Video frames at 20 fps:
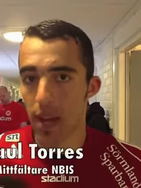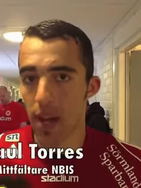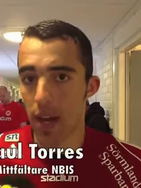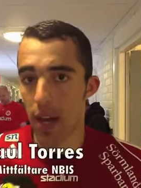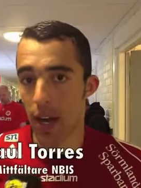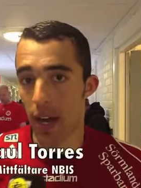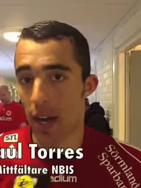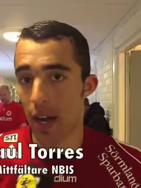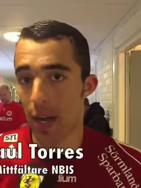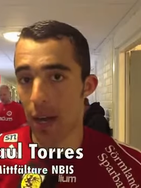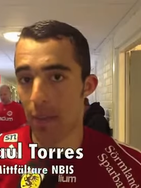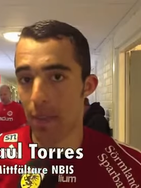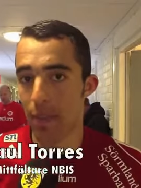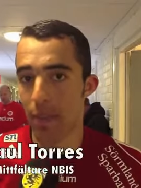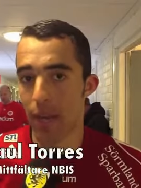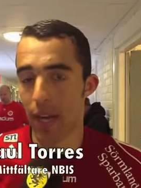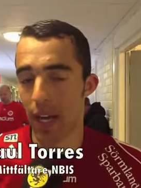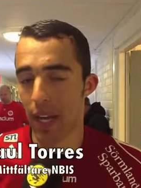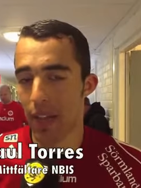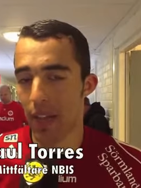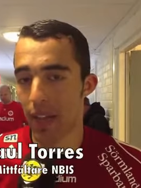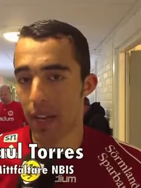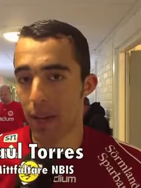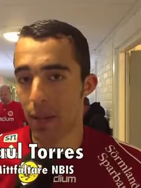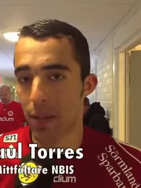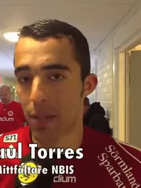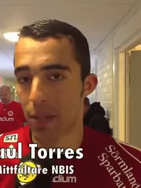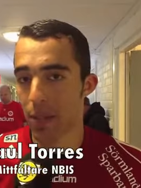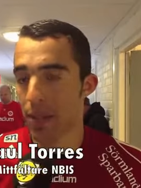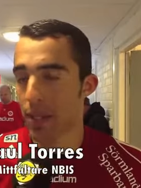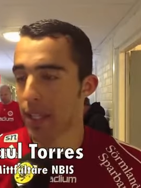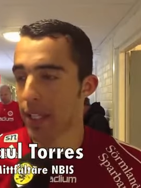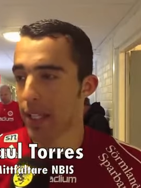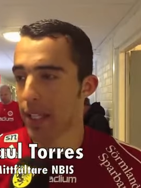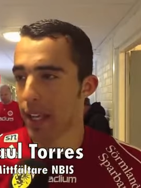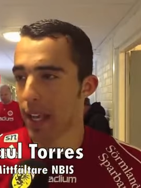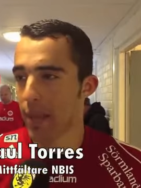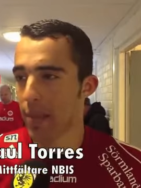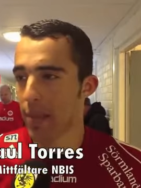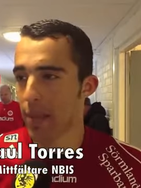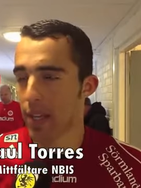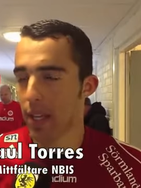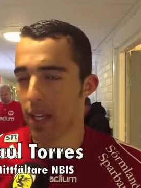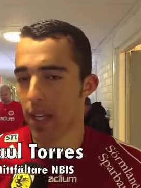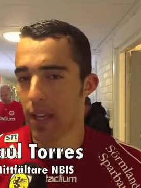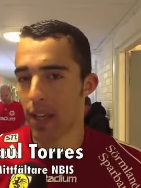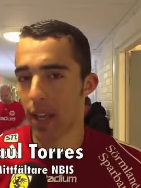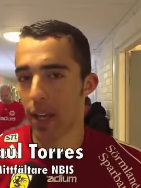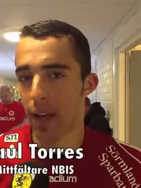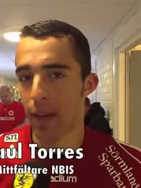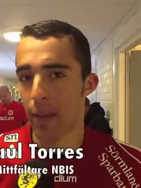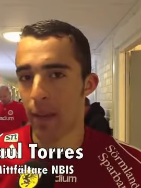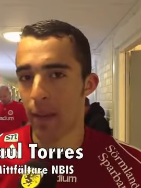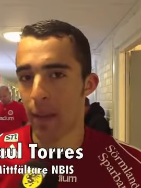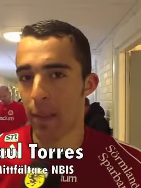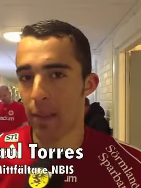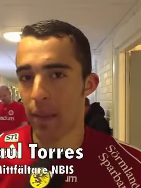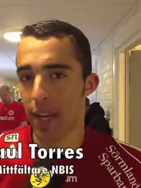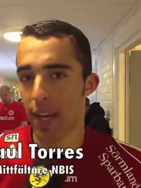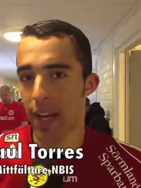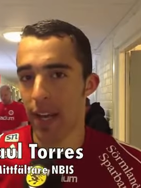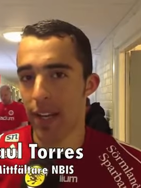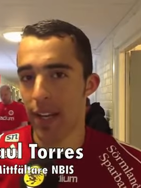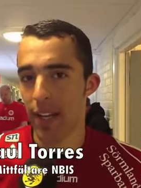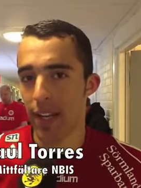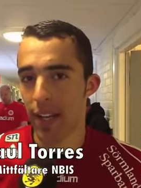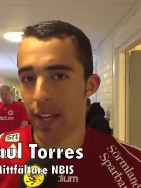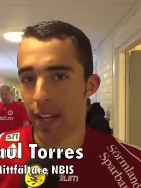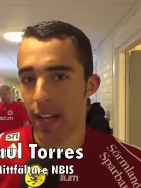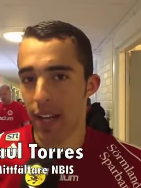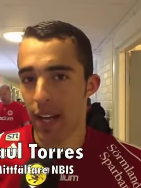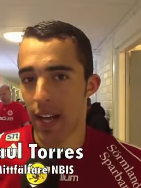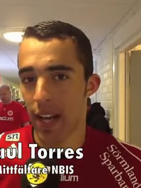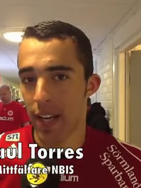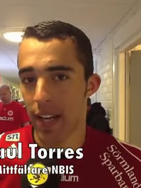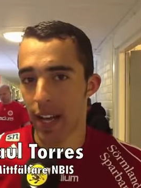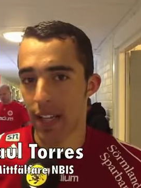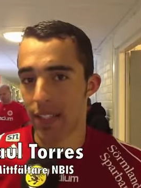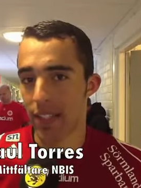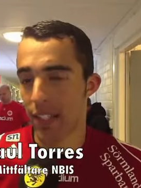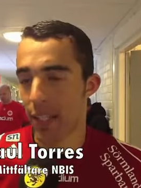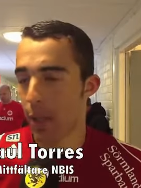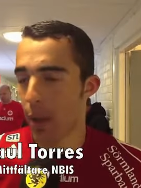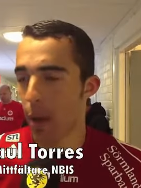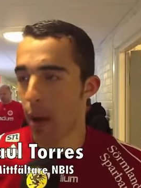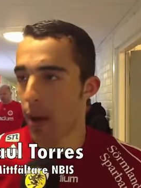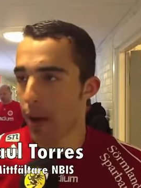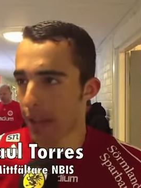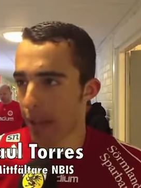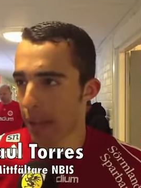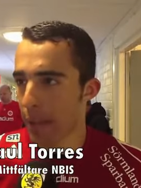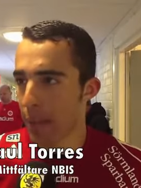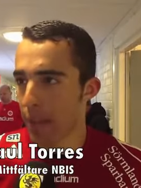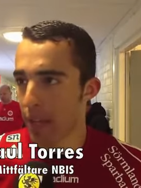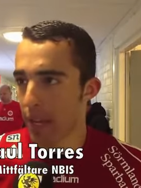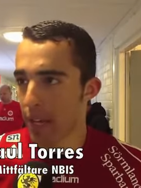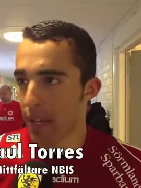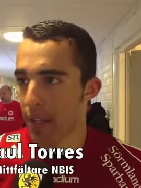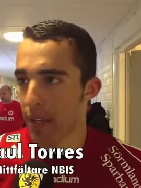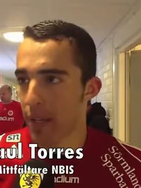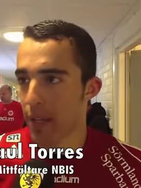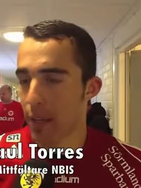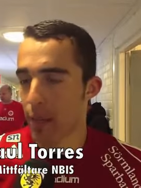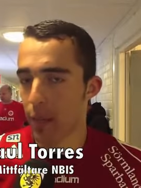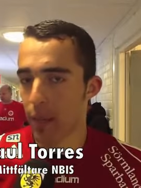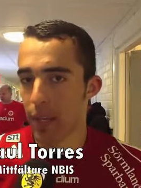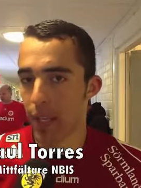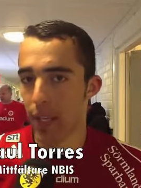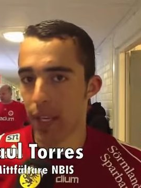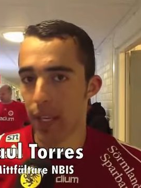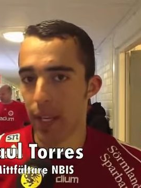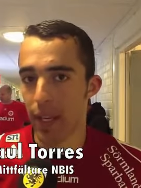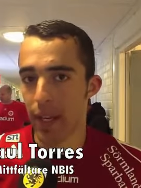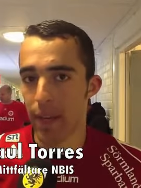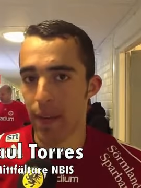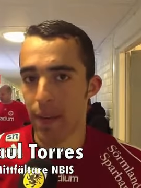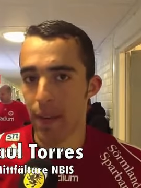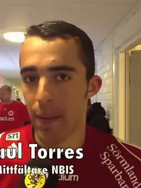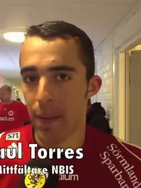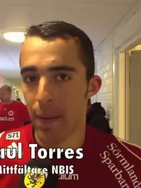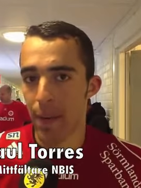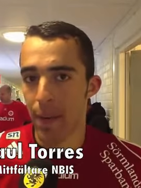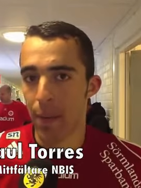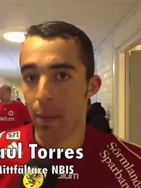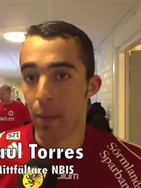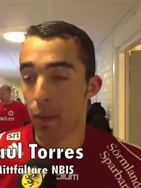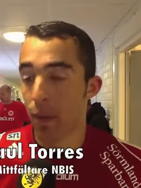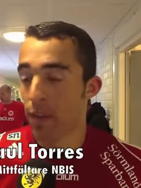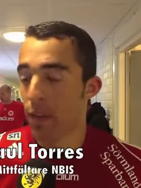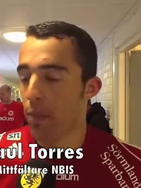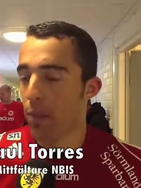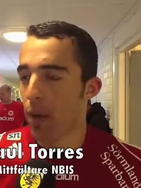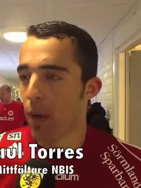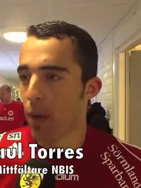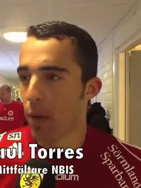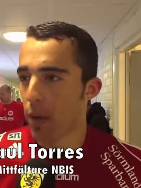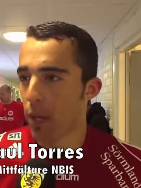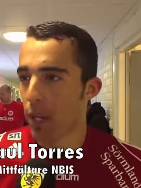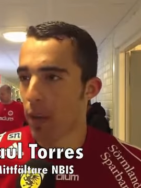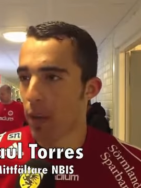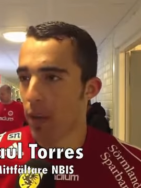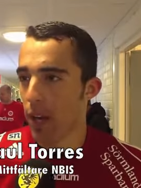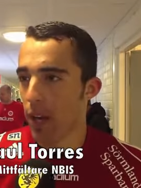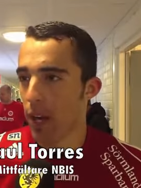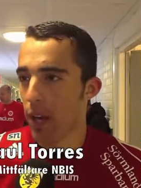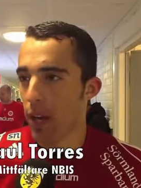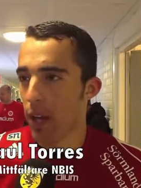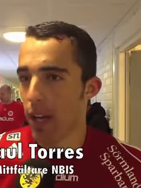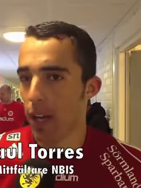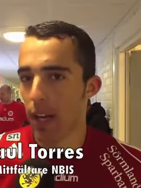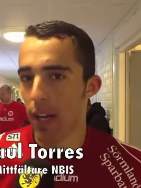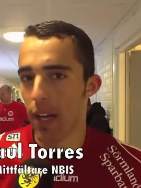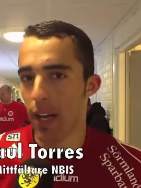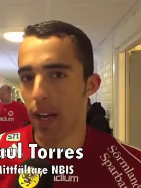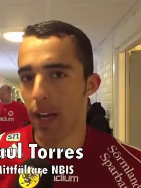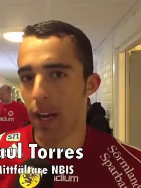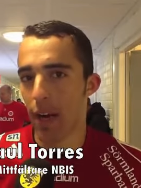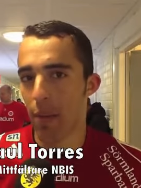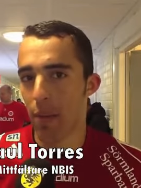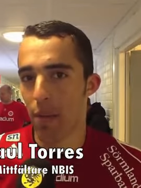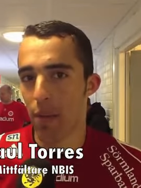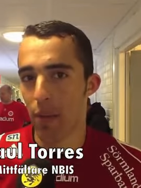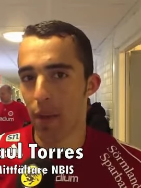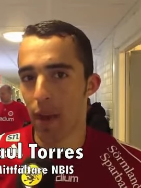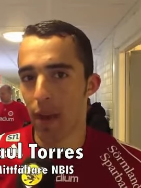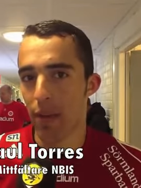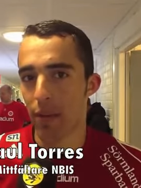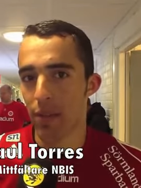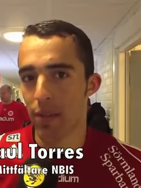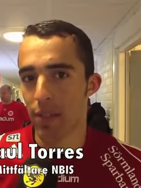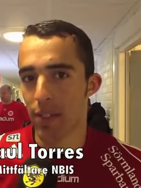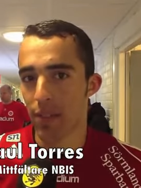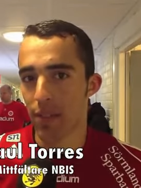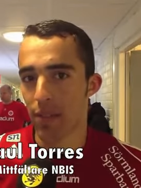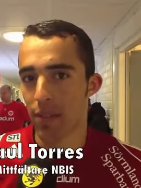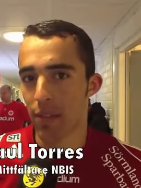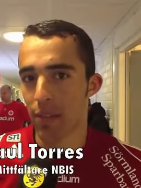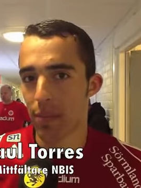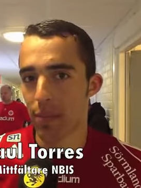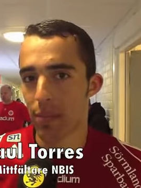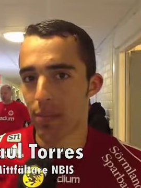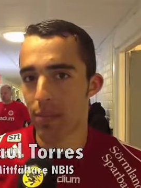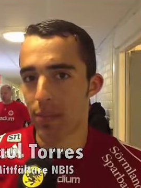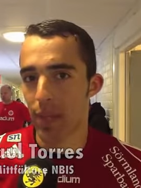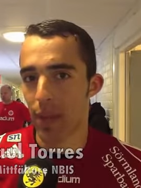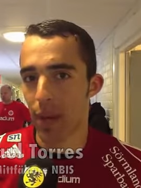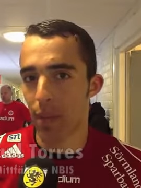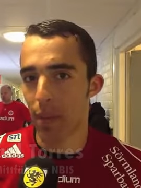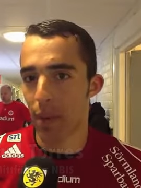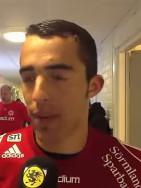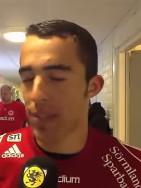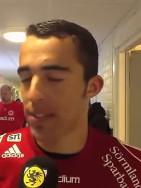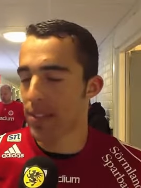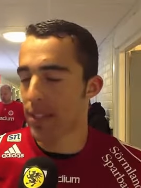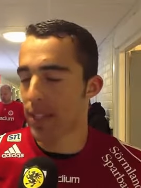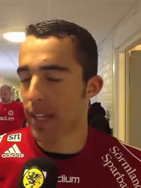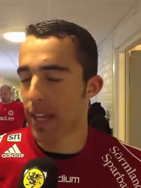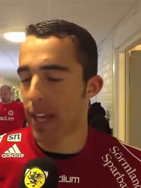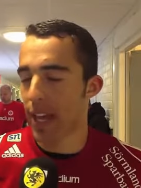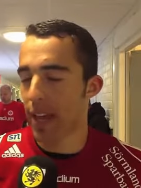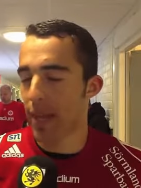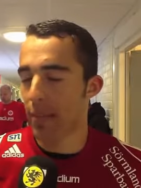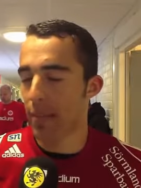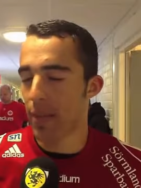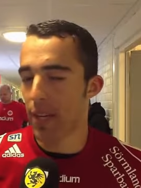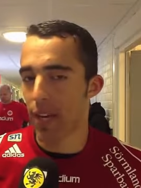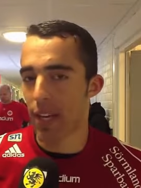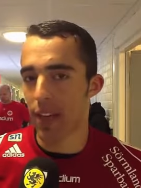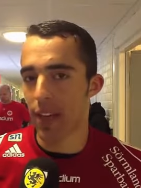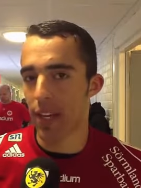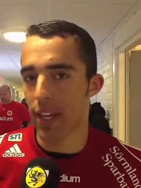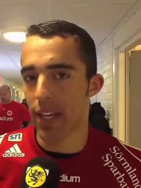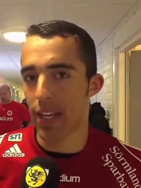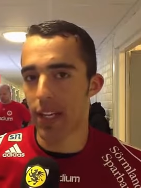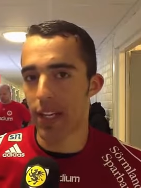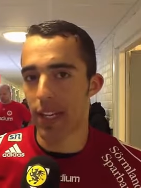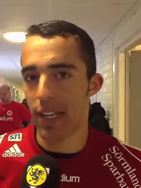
I thought it was a really good game. I thought we played and executed our game plan. We moved the ball really well throughout different, you know, parts of the game. I think